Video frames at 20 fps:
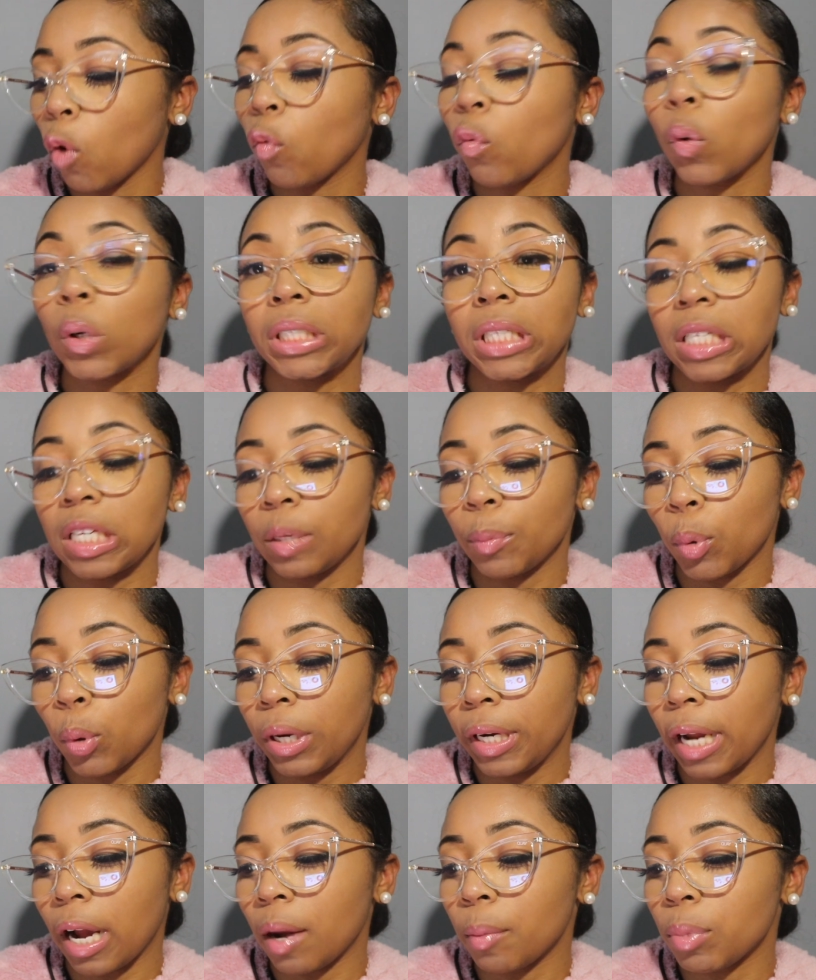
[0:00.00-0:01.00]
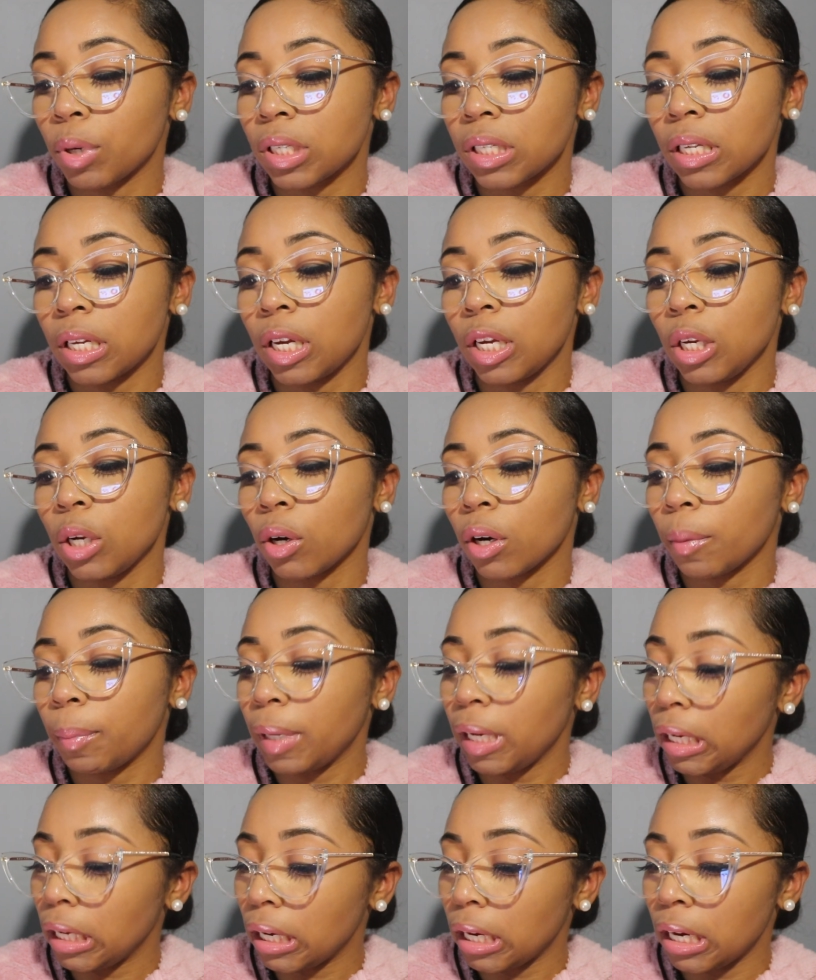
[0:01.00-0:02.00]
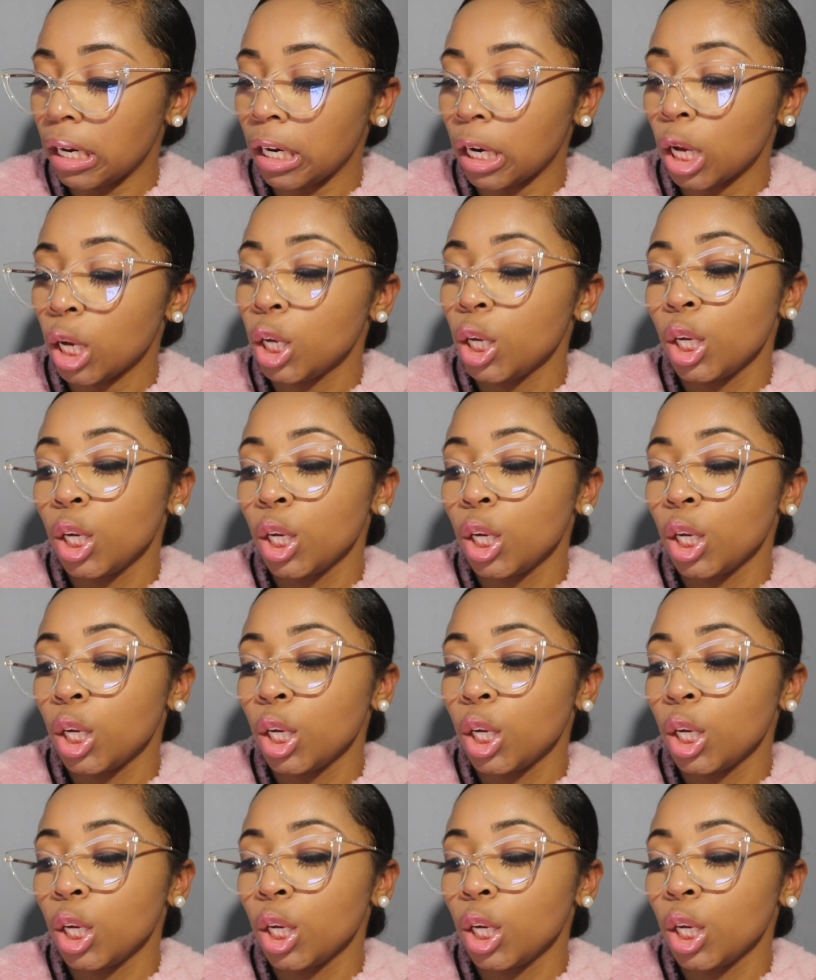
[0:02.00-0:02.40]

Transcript: 14.9% European,